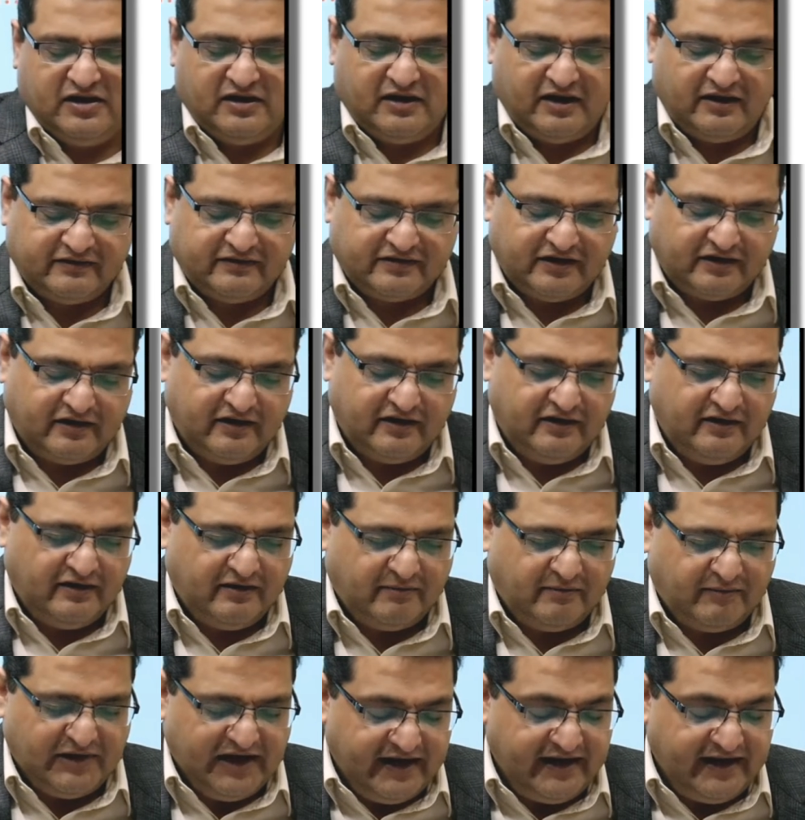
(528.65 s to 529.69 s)
certain
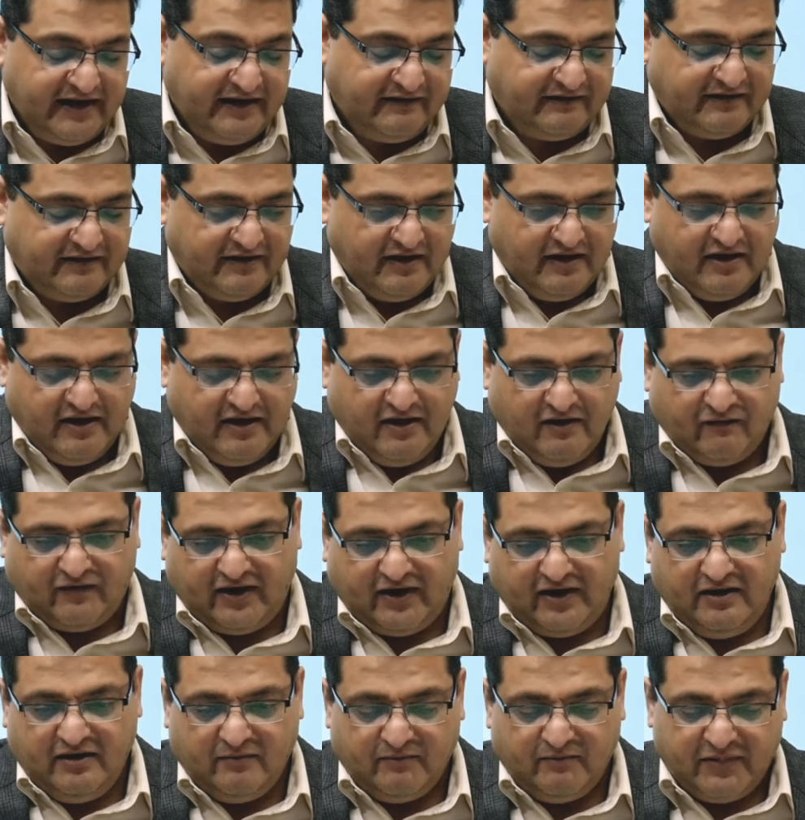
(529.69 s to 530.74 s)
pleadings,
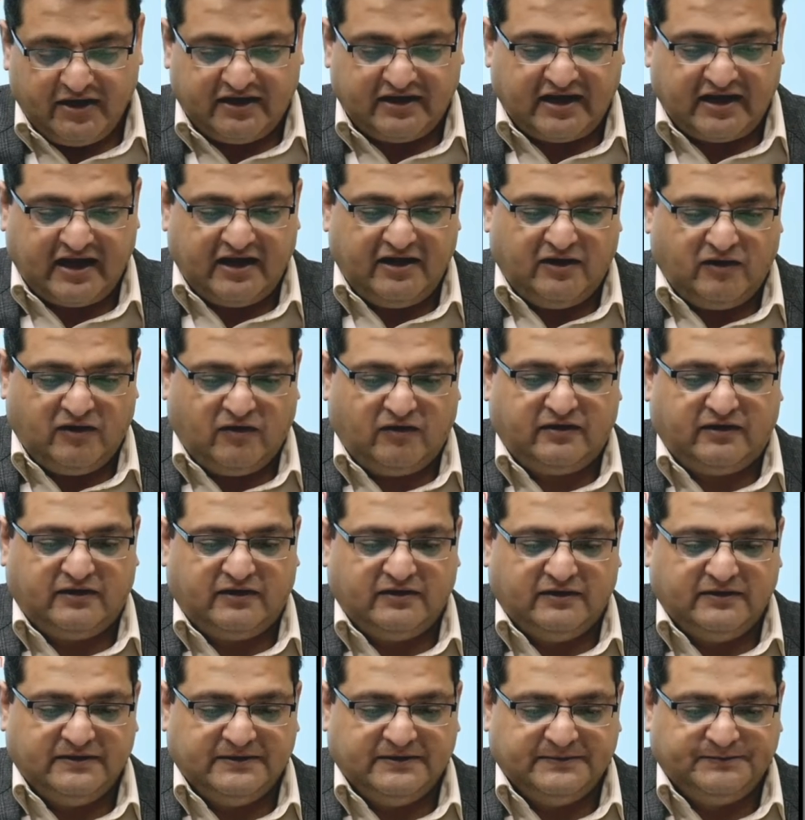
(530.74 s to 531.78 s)
fine, but cannot
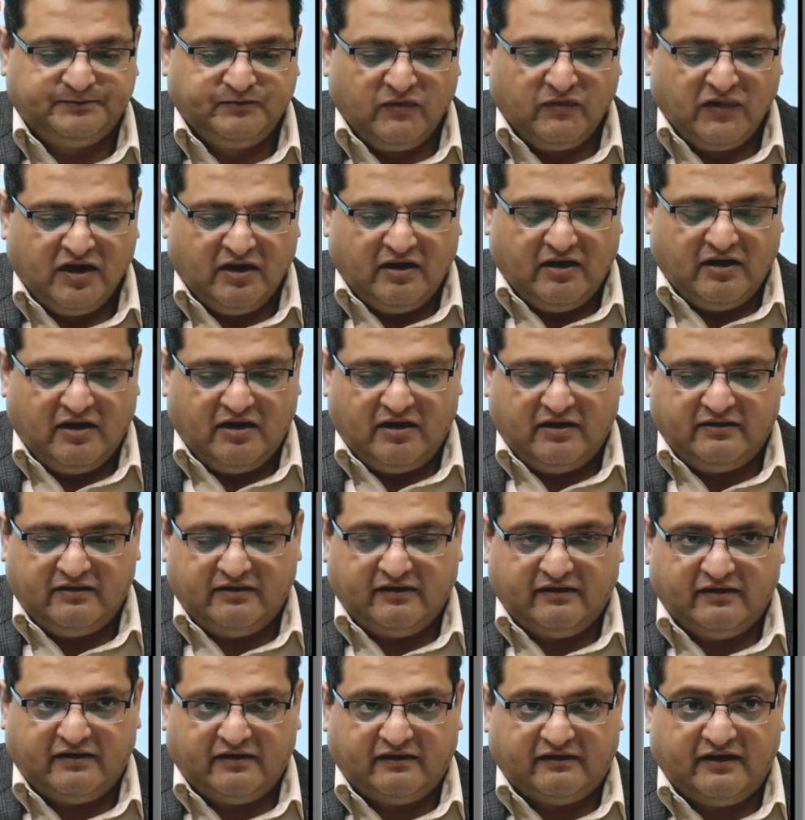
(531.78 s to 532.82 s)

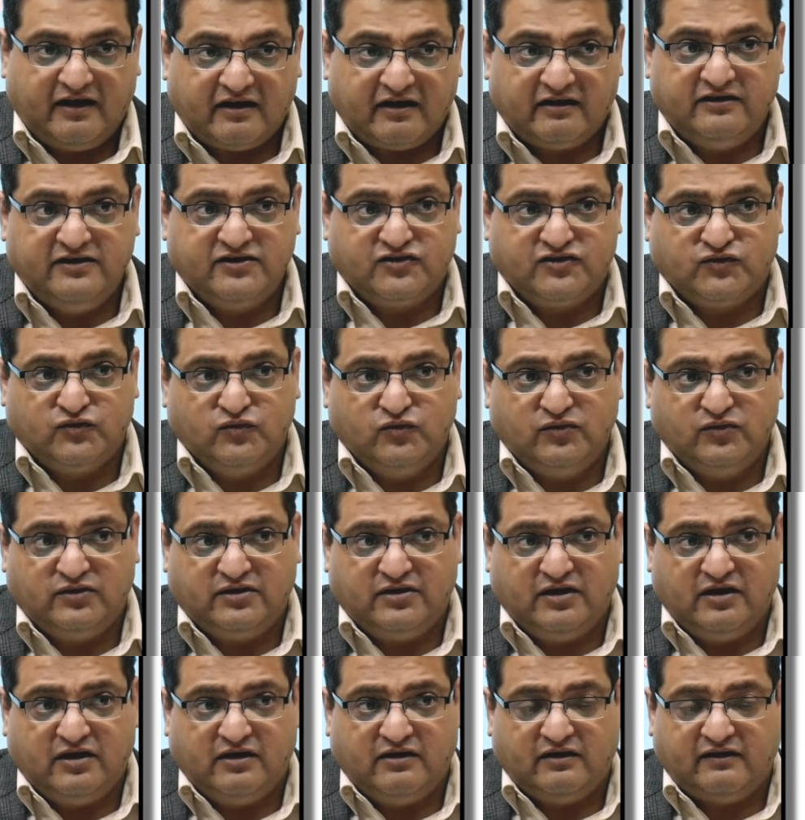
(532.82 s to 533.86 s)
reject the suit,
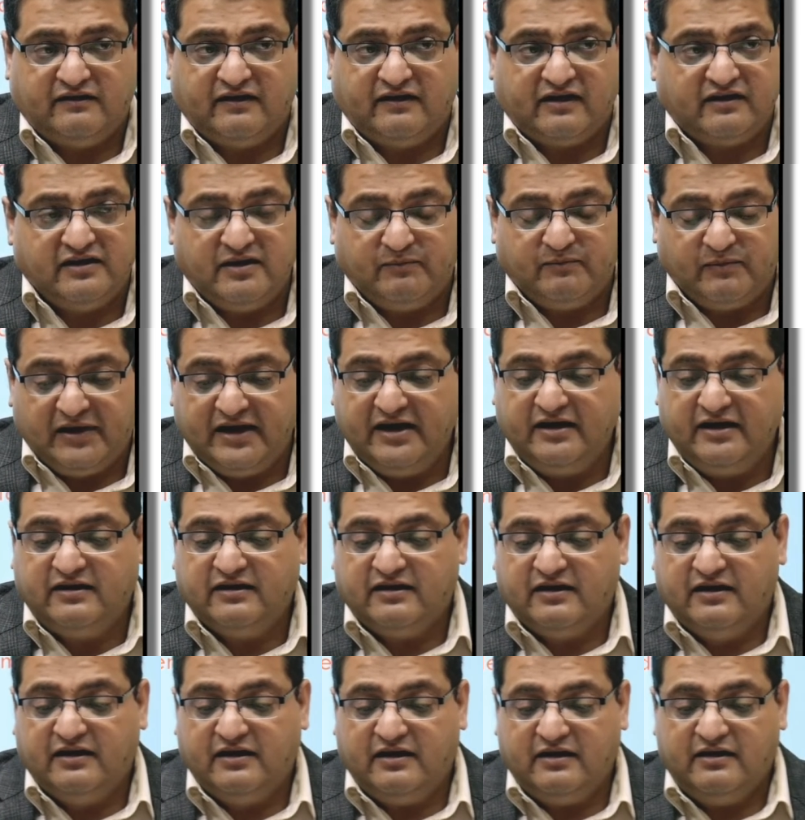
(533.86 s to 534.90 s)
reject the plaint
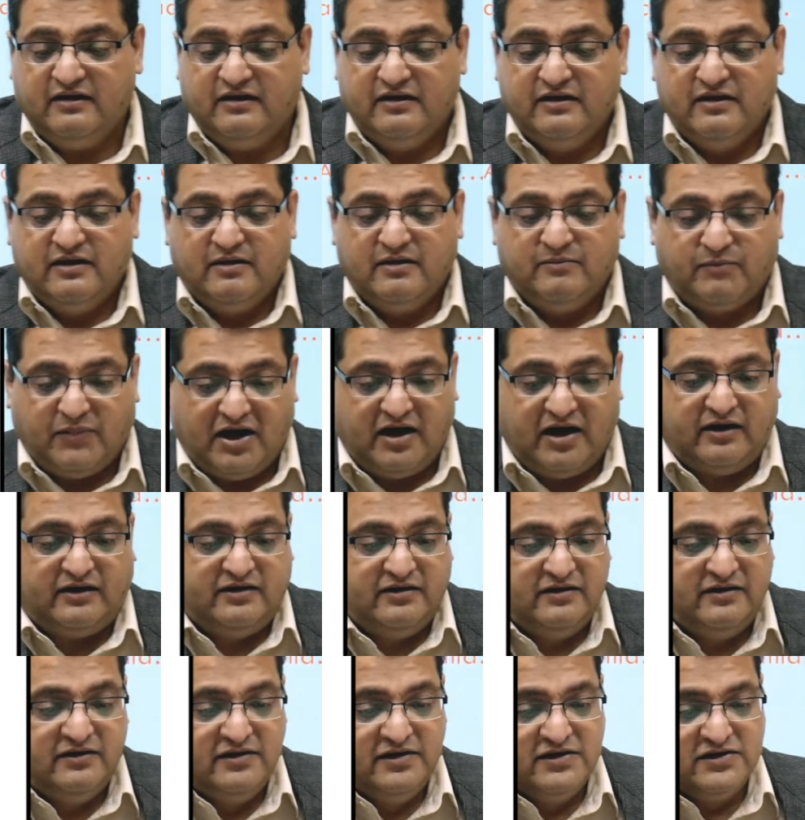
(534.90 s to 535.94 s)
in a part.
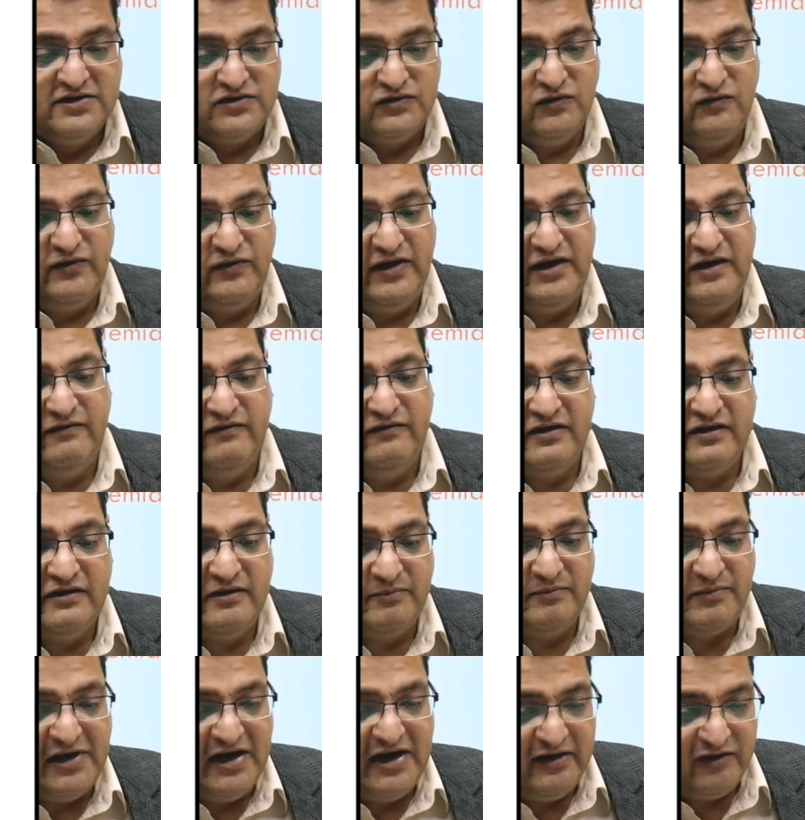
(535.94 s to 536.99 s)
So, whenever the
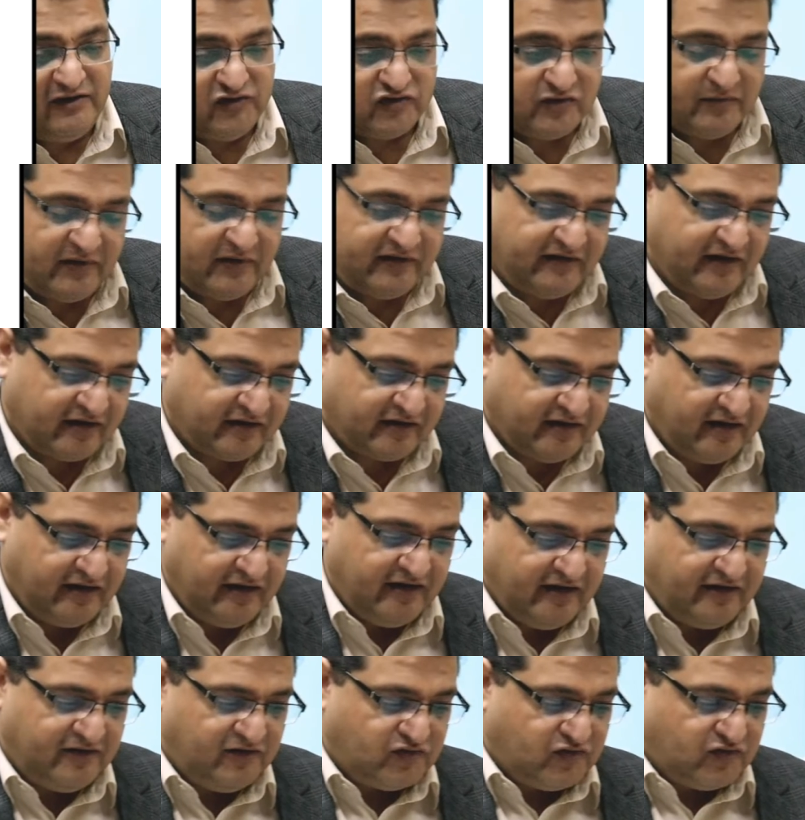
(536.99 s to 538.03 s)
plaint is to be rejected,
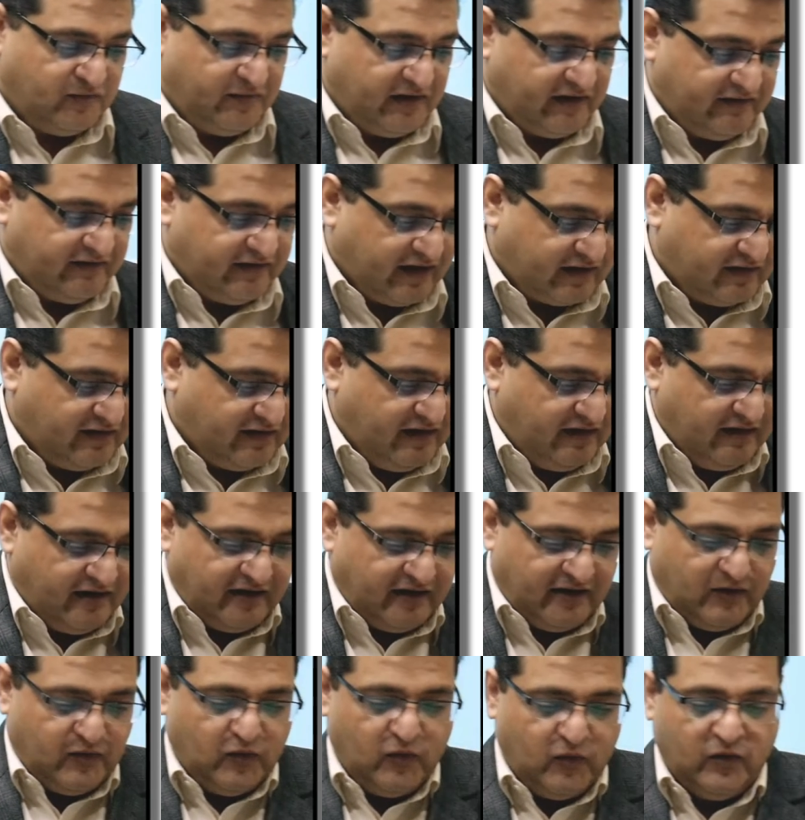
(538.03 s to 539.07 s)
it is to be rejected in a
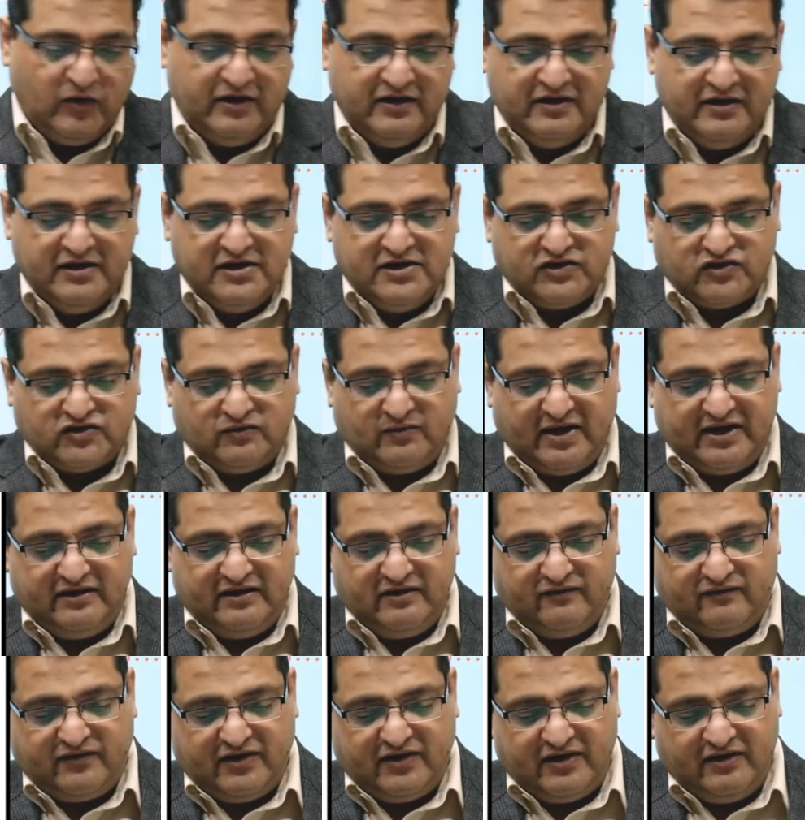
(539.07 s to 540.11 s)
whole. So, my dear
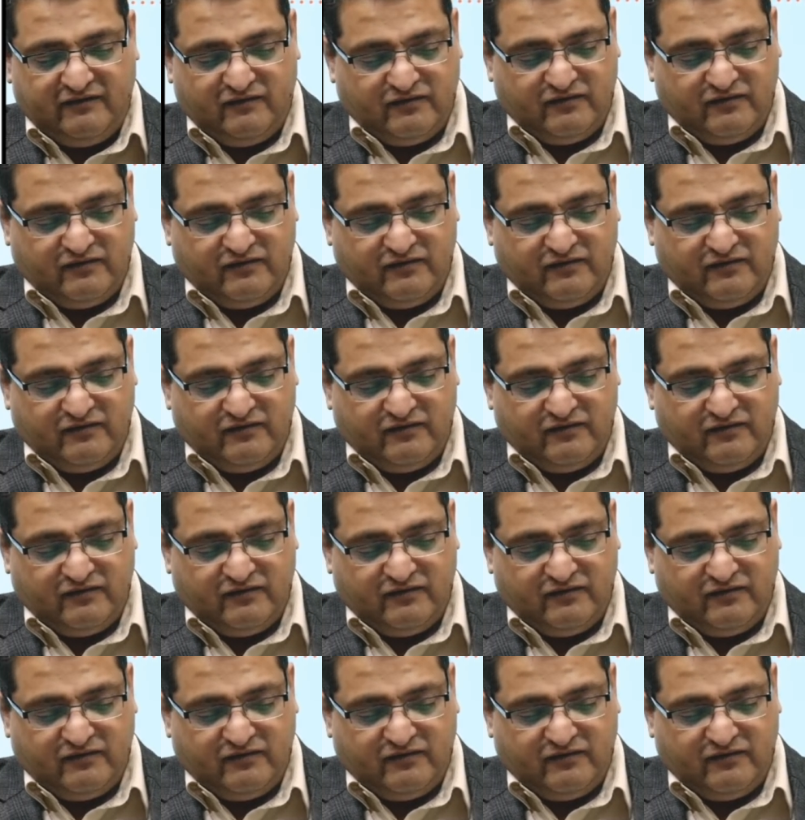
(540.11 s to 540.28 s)
friend,